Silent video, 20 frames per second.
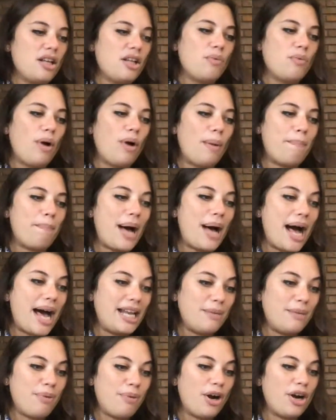What
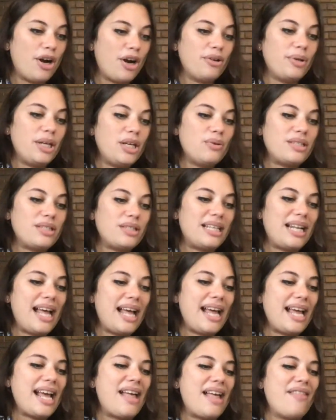body part you used
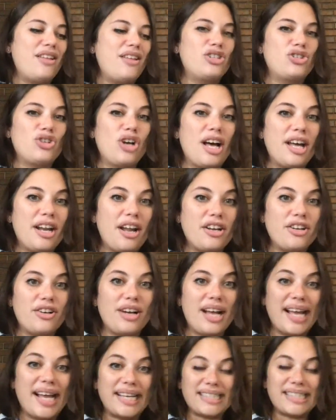today and then draw it on your
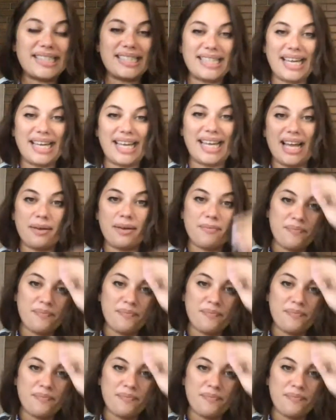exit ticket.